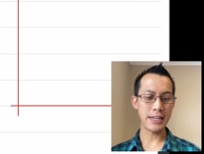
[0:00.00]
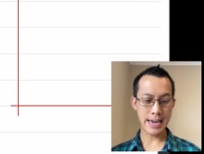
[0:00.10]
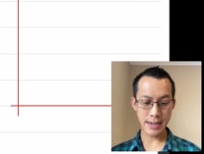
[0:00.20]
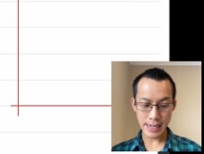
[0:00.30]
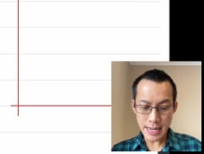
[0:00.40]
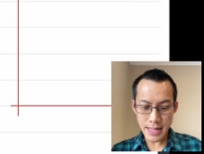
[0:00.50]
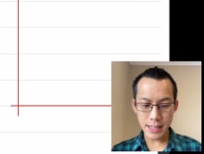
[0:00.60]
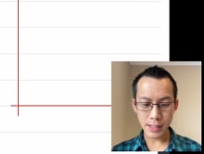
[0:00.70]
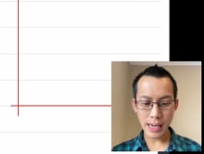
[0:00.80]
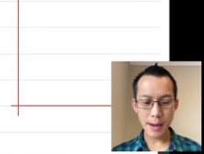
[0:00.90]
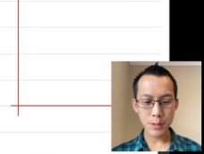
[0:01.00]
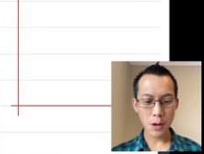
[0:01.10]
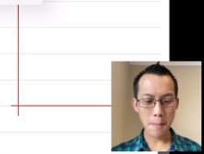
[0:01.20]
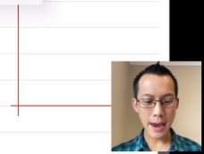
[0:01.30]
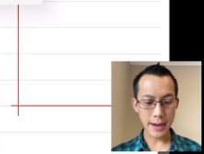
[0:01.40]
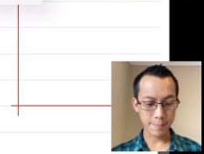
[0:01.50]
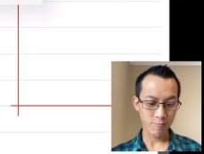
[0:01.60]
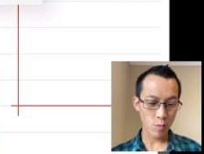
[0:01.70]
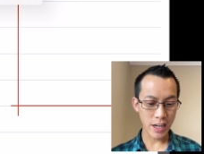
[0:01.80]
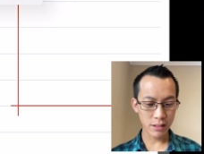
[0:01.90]
And in this same domain,
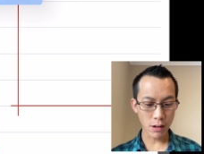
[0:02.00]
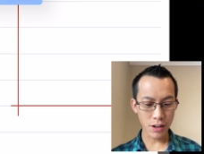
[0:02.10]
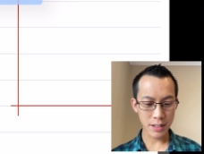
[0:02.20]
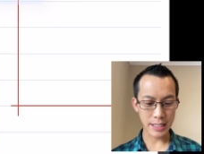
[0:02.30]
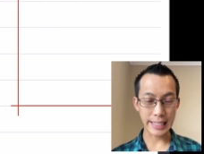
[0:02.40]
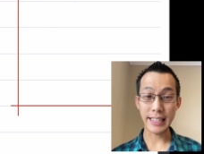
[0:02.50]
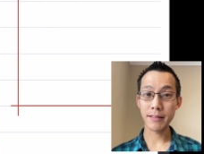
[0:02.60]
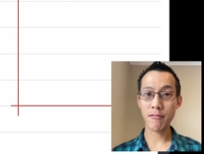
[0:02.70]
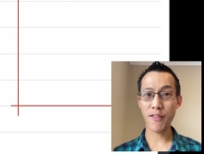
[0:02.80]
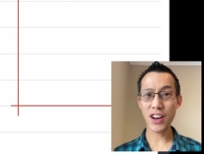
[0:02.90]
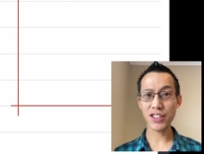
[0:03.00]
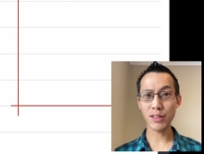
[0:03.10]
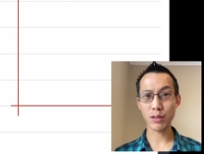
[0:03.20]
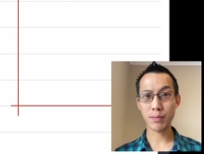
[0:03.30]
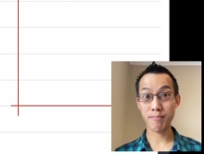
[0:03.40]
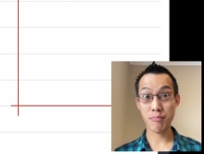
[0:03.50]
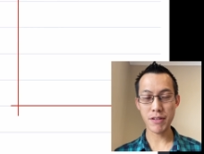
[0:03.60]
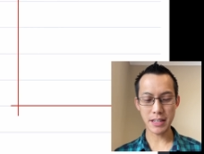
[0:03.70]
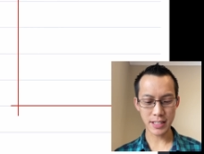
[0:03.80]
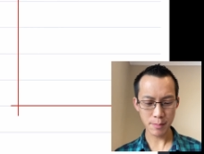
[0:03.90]
well, honestly, the function looks
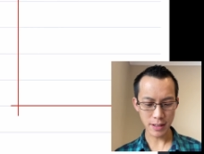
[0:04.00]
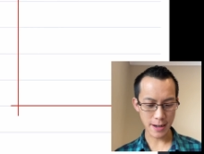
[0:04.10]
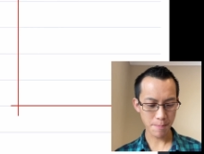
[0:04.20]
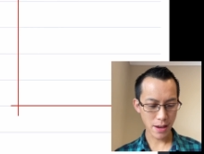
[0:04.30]
pretty similar.